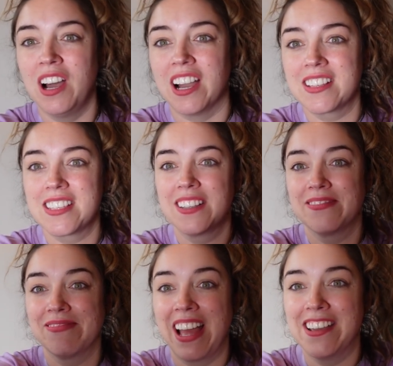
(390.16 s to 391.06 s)
worked.
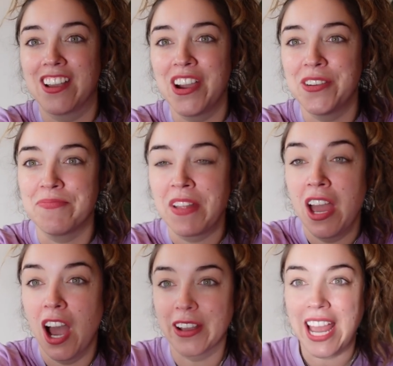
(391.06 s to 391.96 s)
There you go.
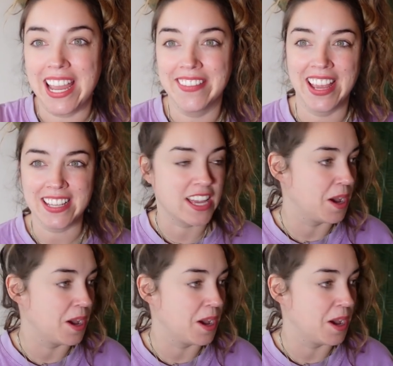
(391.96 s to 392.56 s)
Okay, next